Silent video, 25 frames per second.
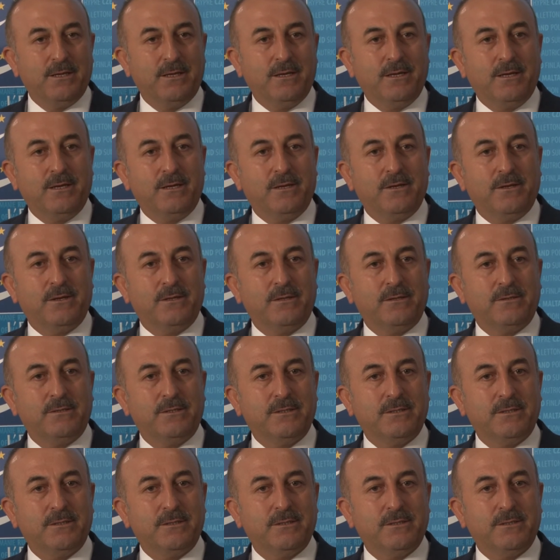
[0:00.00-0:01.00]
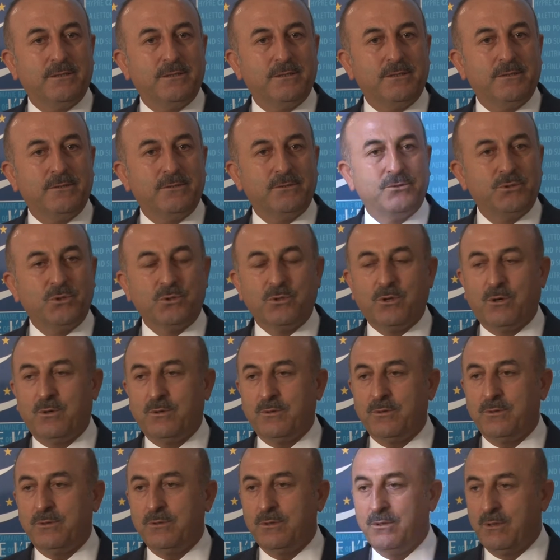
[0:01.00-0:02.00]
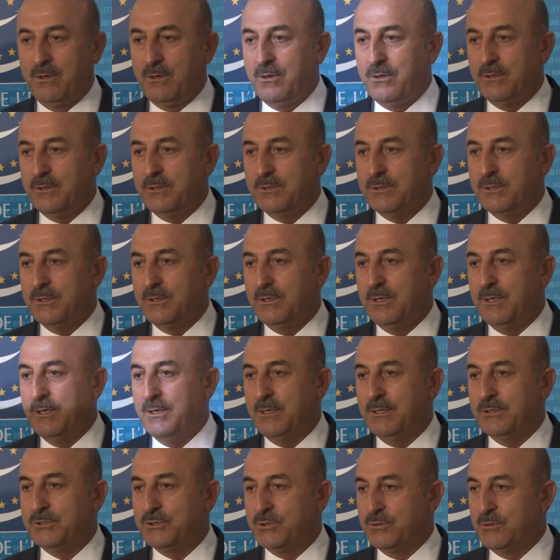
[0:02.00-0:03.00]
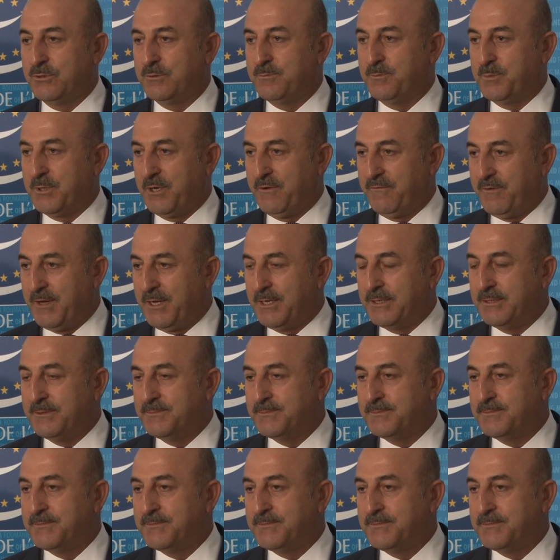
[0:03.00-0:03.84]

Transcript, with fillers: uh, the rule of law uh, should prevail